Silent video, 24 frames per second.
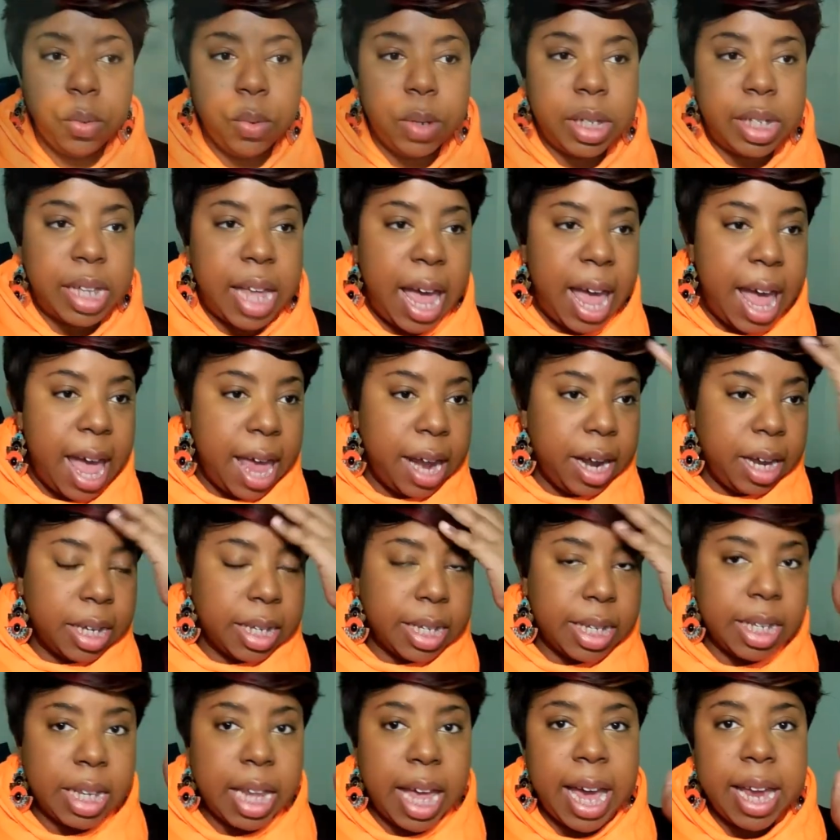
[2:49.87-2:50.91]
do is add
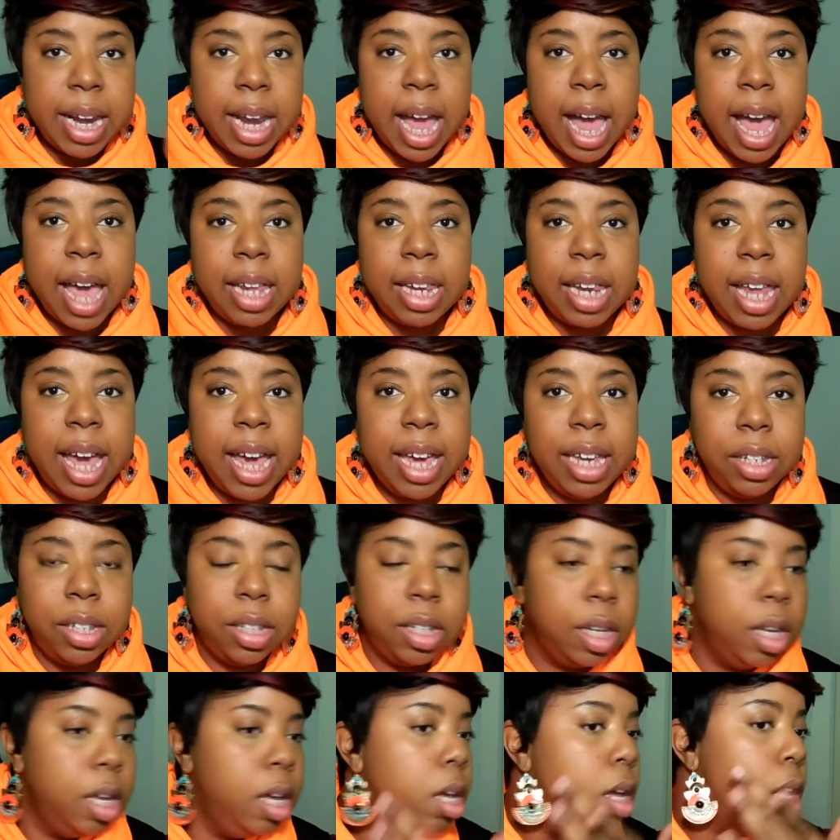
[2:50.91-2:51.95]
a slight
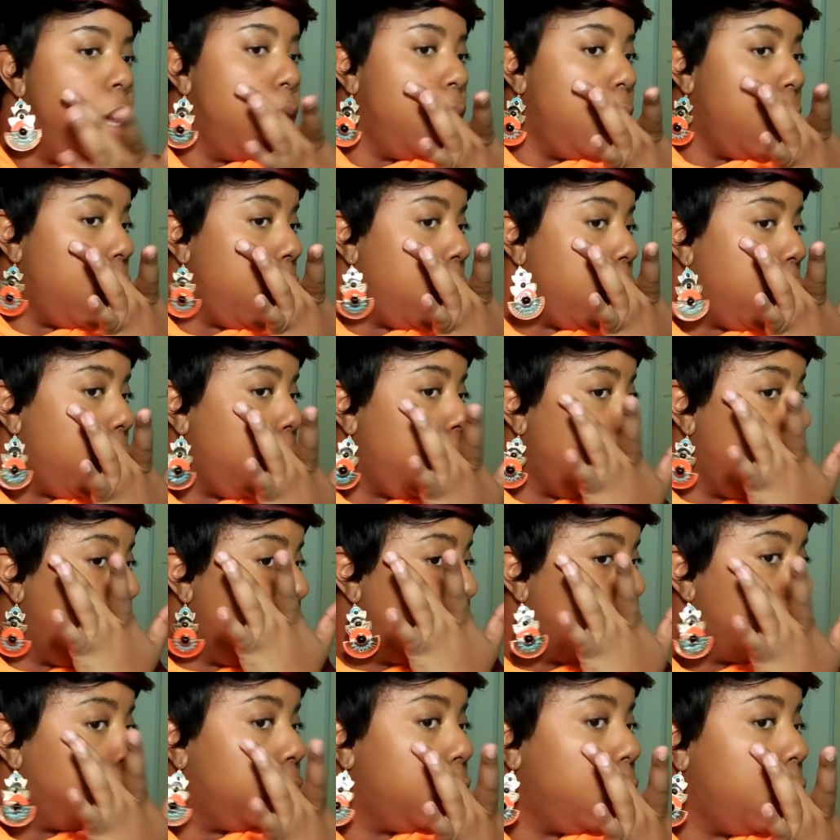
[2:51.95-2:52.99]
highlight
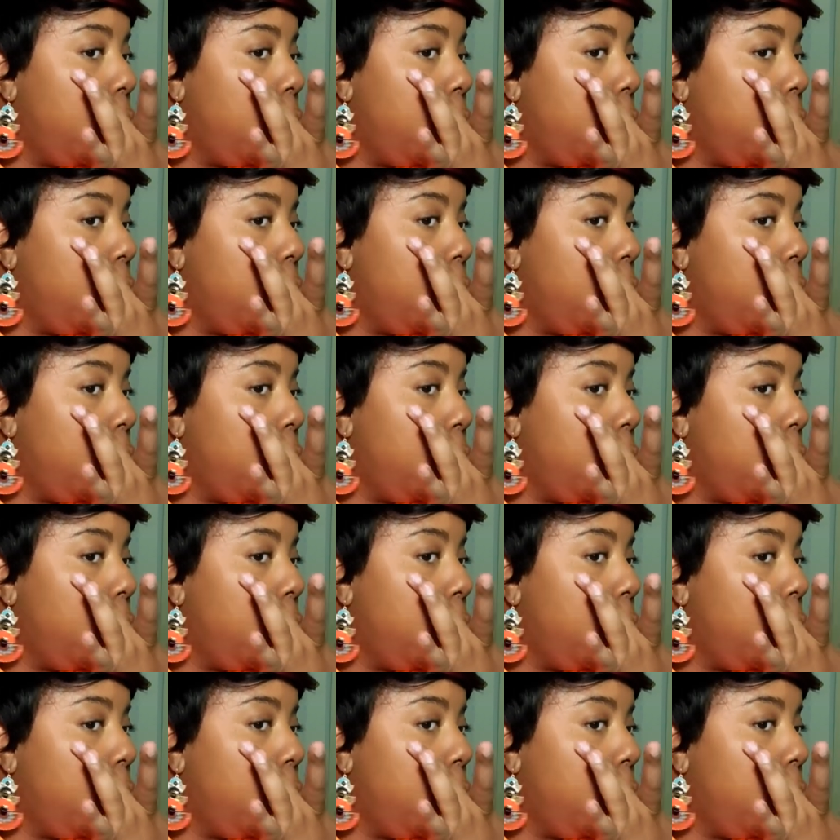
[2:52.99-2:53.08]
uh,